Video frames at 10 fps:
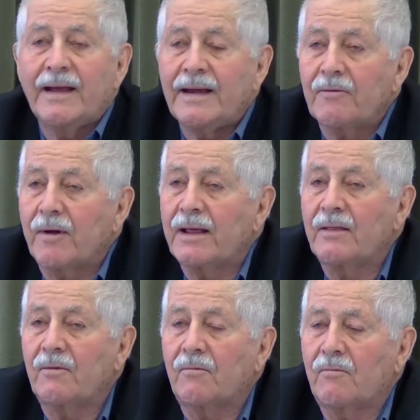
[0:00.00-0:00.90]
Anyway,
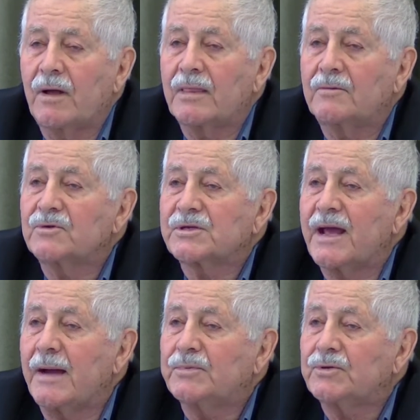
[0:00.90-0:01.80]
the one that was
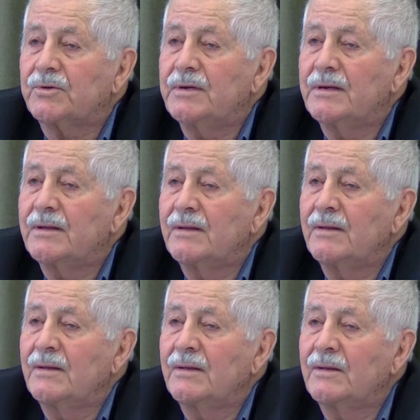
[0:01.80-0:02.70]
captured
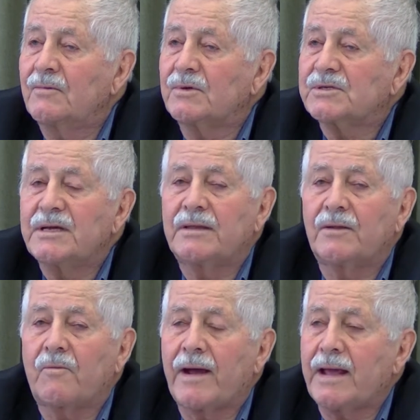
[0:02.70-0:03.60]
was
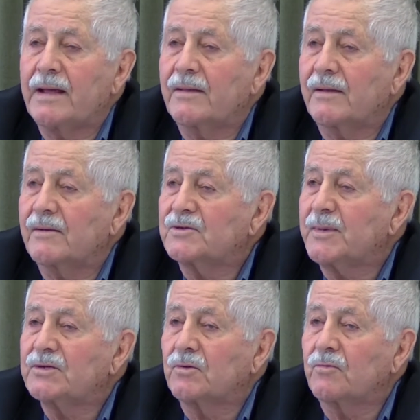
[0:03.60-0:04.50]
hidden away in a
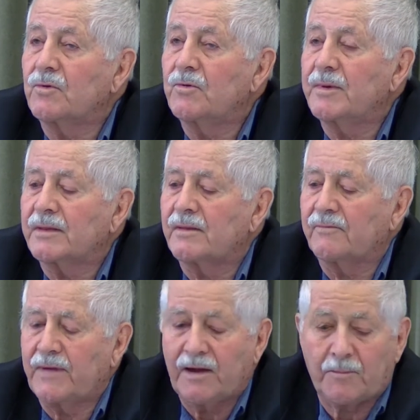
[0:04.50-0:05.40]
special room at
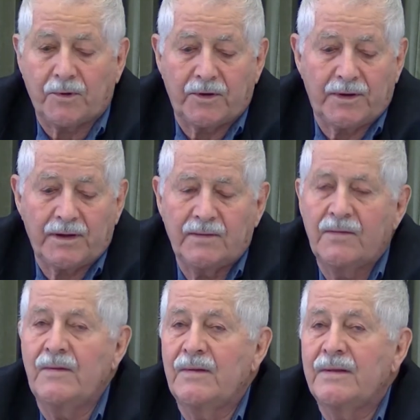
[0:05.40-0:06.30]
the airport.
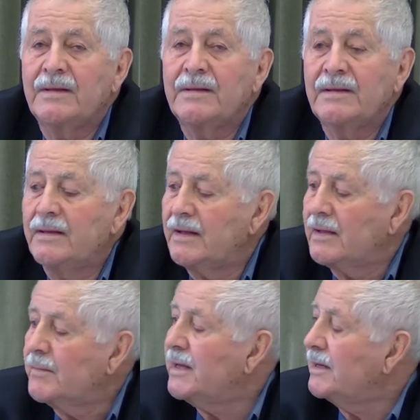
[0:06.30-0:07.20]

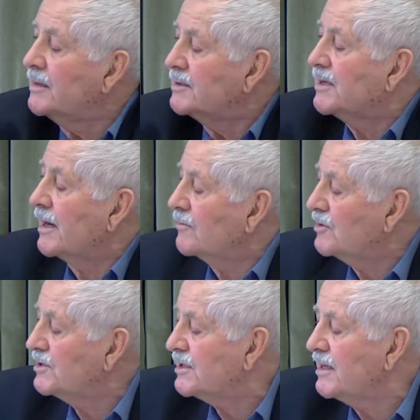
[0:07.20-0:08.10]
And being as I
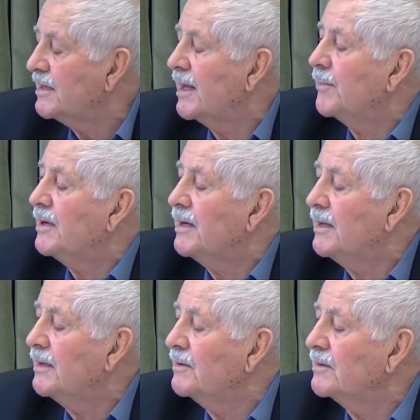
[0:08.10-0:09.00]
was the
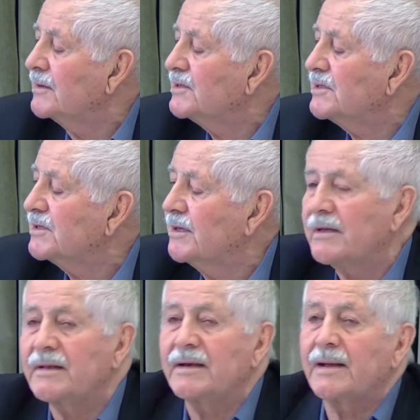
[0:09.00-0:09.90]
deputy, the assistant
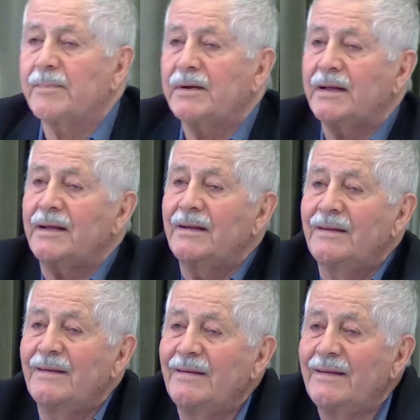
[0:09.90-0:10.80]
to the deputy
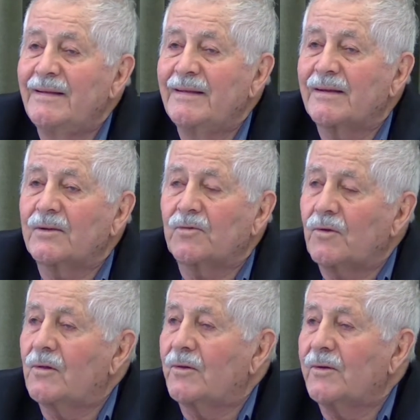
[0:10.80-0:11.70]

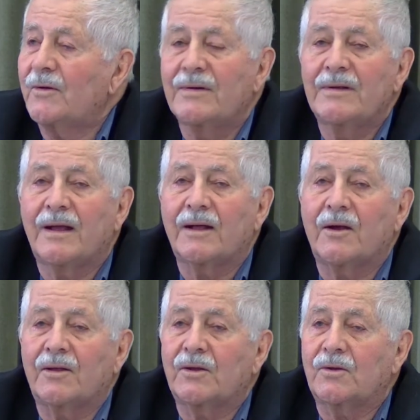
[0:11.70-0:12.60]
controller, I
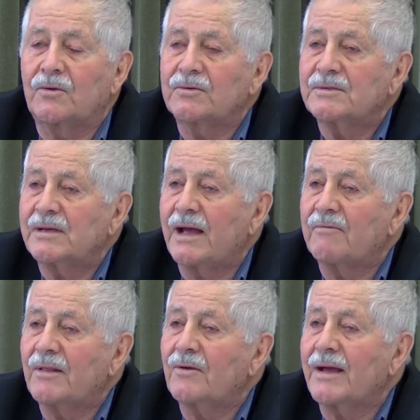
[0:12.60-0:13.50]
got to go and have
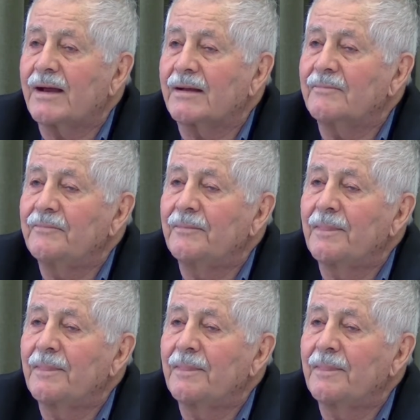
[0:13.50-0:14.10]
a look at it